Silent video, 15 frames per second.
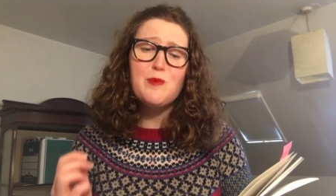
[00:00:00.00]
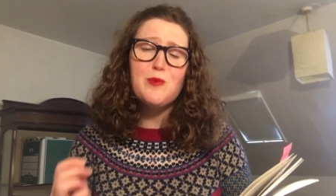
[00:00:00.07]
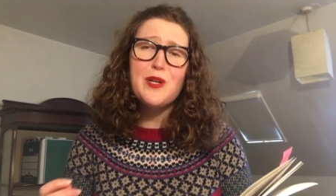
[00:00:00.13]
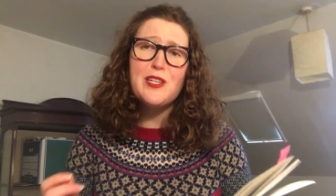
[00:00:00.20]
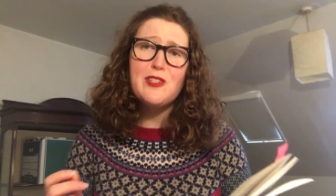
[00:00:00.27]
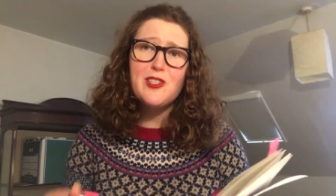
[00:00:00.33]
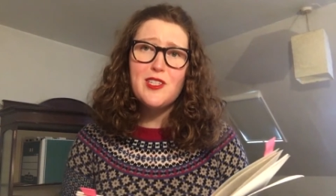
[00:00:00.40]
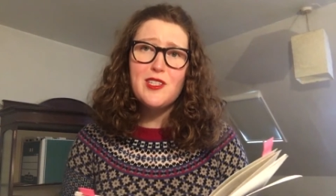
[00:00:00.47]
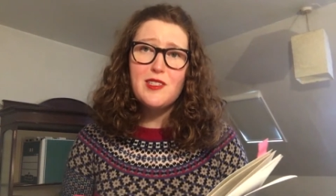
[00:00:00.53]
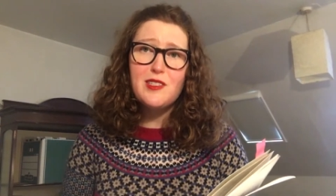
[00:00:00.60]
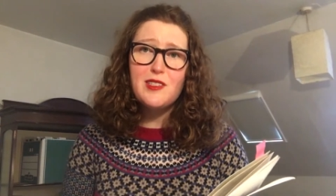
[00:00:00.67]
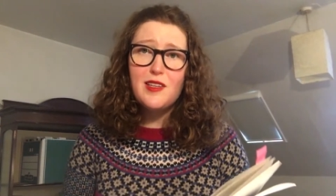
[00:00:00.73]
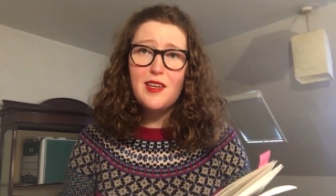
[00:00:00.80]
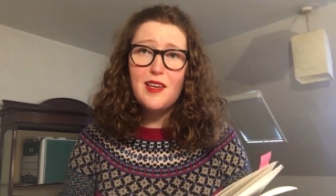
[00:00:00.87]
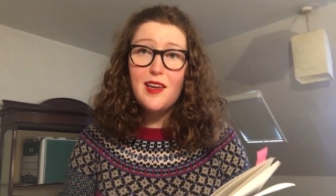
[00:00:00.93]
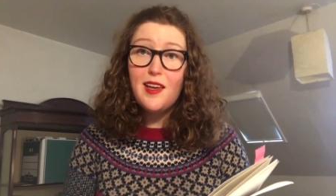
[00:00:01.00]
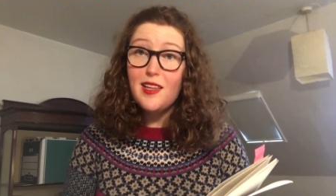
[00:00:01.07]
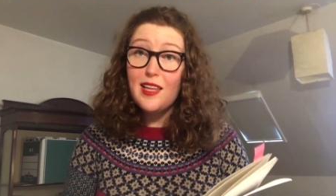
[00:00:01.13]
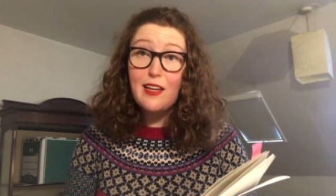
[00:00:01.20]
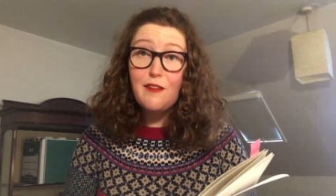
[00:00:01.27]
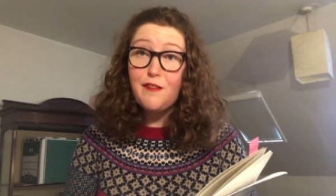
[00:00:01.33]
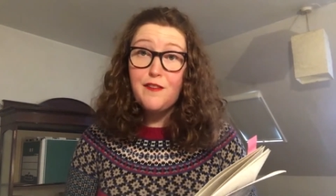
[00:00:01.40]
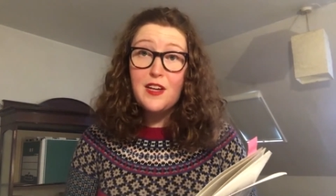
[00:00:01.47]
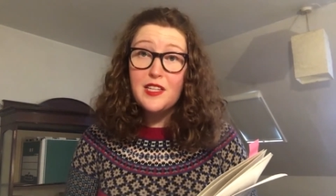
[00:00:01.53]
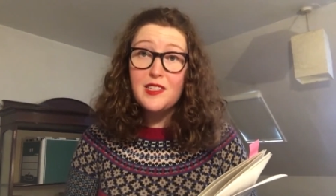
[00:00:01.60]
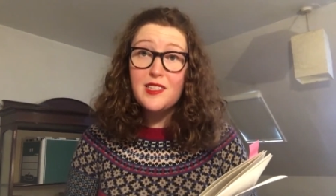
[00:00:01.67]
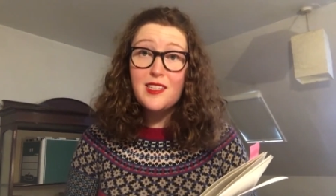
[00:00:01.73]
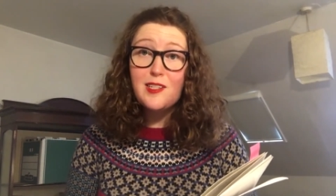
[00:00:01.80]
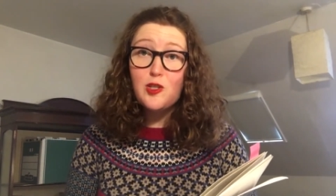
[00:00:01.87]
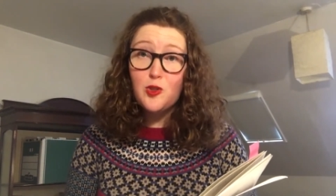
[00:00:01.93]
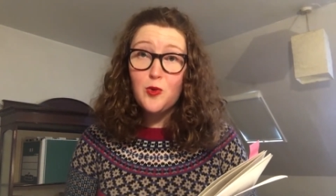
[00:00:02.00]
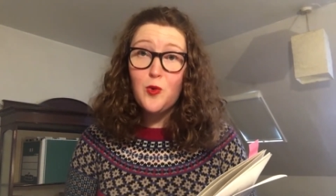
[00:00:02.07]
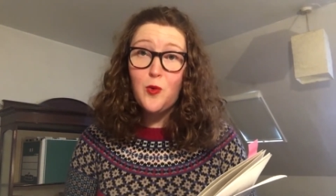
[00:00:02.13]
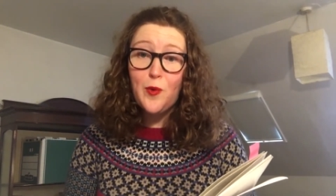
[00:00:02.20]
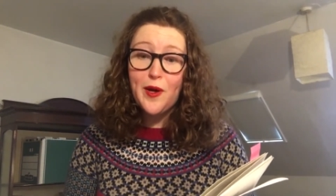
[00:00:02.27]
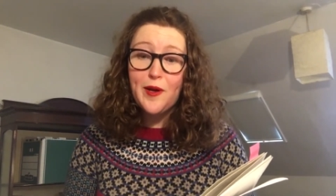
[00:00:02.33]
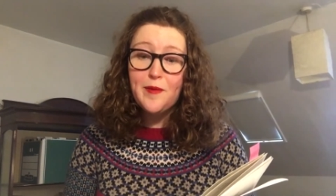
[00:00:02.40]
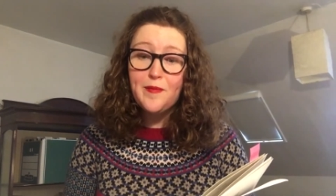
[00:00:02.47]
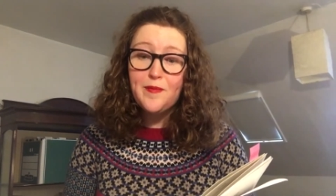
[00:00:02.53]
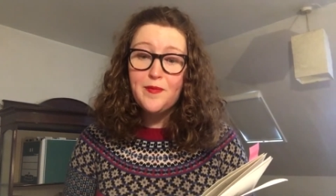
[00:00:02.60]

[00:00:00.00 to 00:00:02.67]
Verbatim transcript: precious, like fancy jewelry.